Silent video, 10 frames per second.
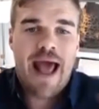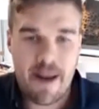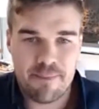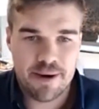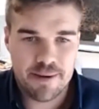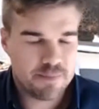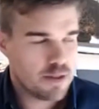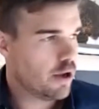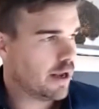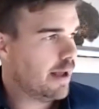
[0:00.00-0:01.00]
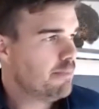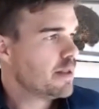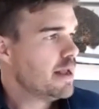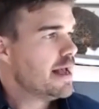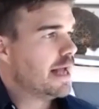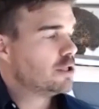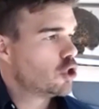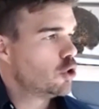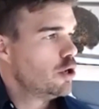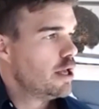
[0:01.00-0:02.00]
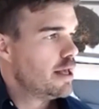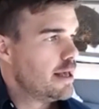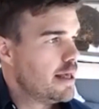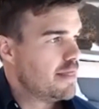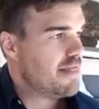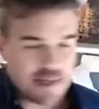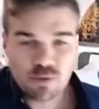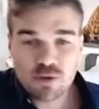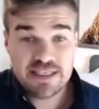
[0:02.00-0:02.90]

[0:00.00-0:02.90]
happen. Okay. And so that's what the